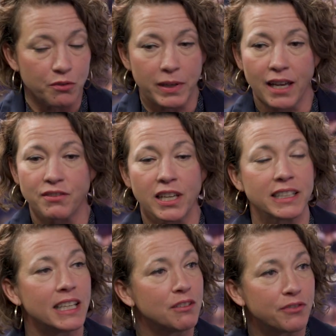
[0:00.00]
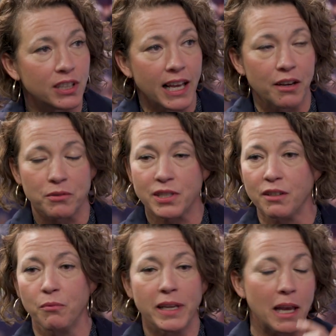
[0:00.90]
We have done infill
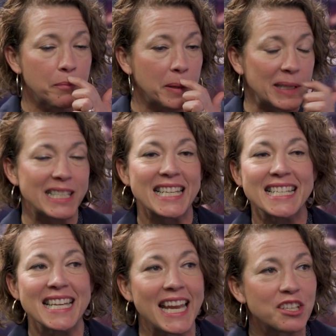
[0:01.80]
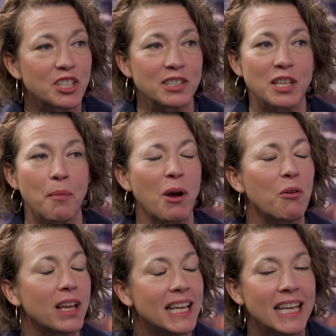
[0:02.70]
housing. We have been tenacious about